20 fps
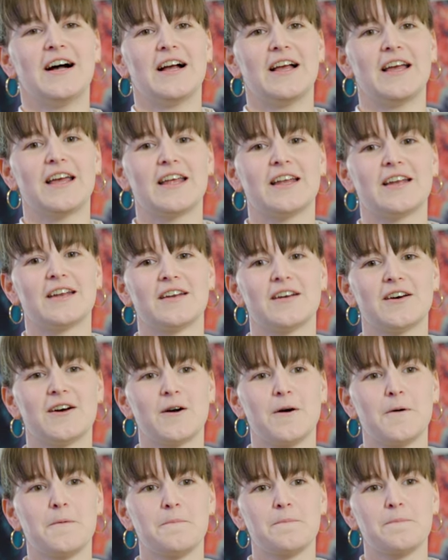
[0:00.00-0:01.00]
And,
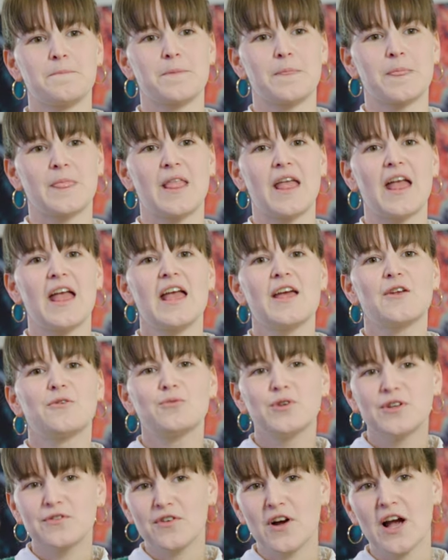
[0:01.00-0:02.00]
um,
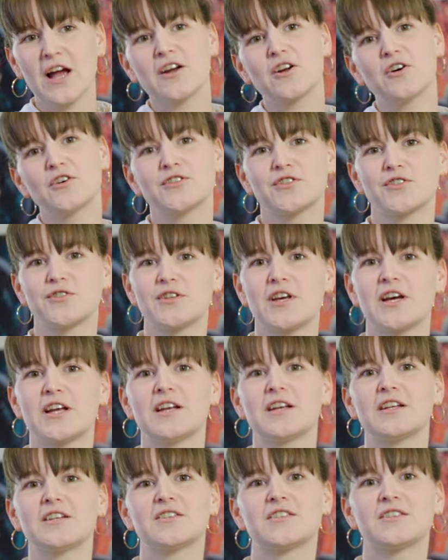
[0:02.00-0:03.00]
and we find also that
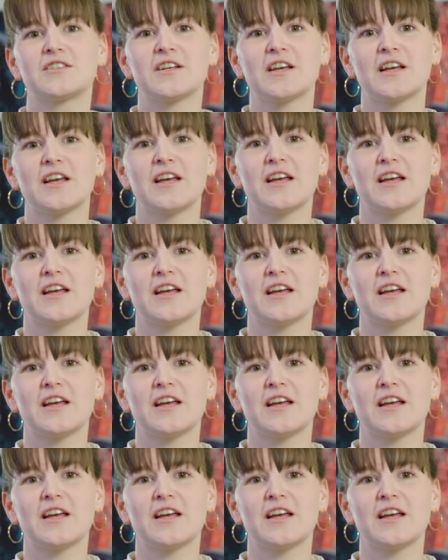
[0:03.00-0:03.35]
it's,